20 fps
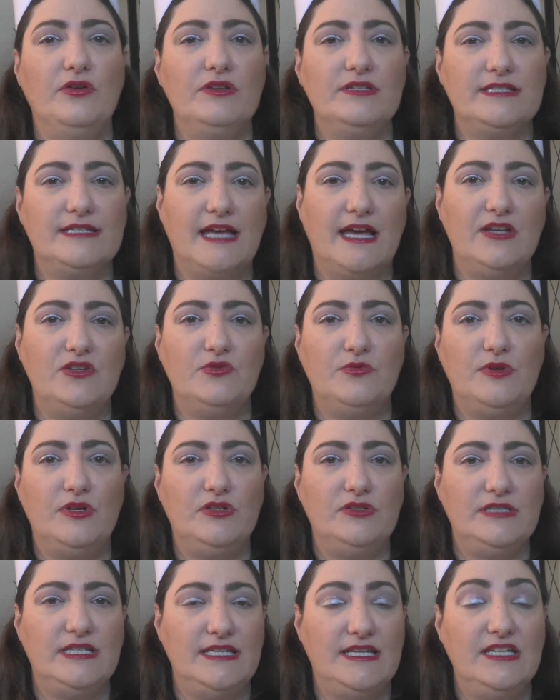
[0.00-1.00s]
schedule
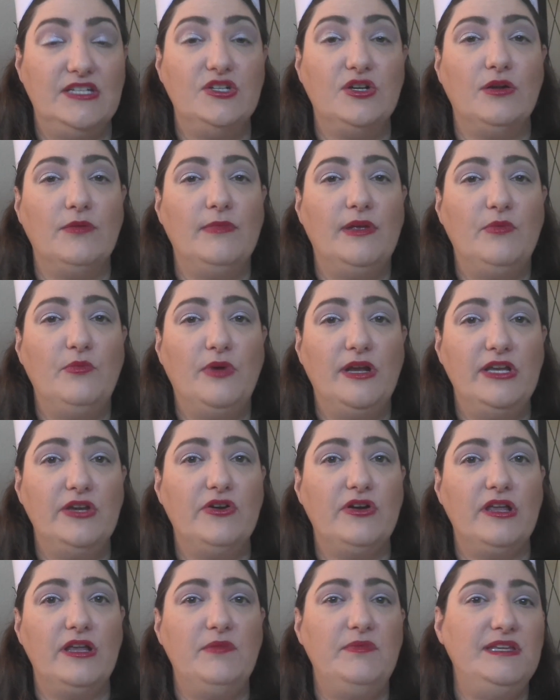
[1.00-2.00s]
to determine when you're
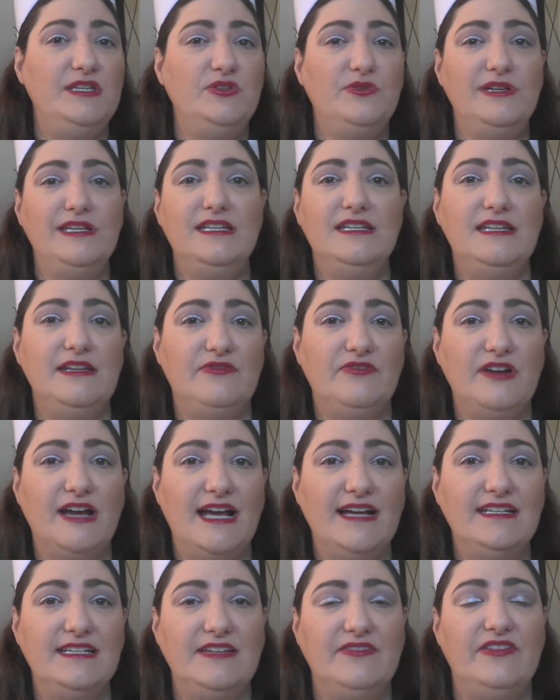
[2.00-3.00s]
going to be doing different
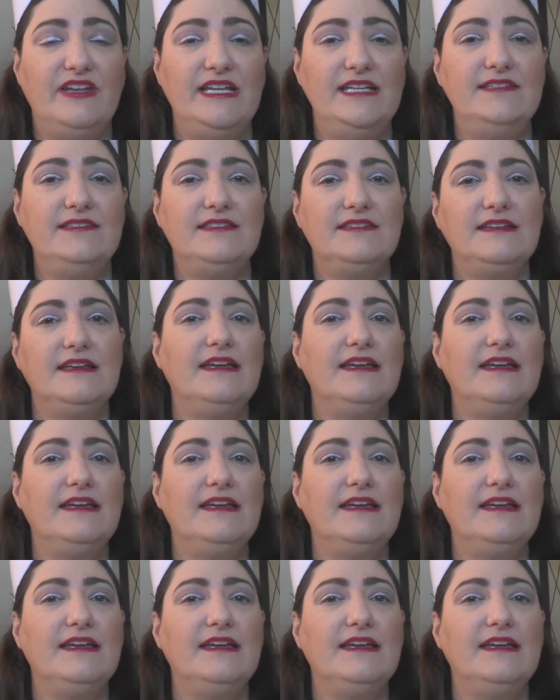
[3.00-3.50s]
activities,